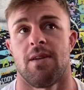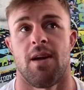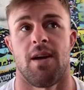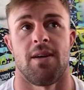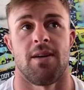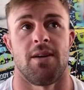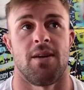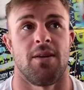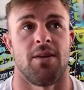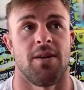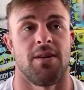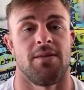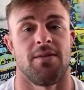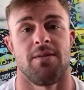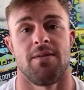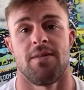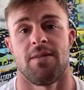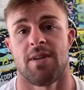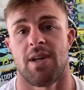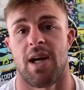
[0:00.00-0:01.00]
is that, you know, he
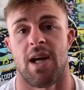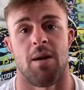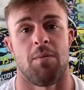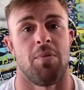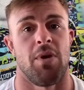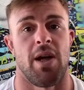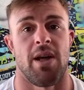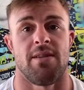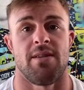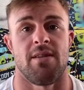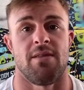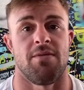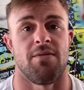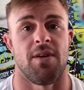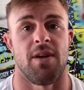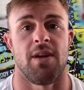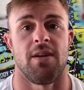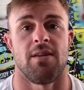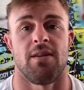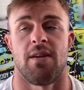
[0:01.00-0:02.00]
kind of plants his
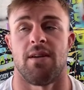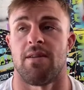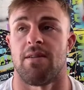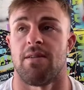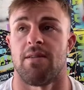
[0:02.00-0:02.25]
feet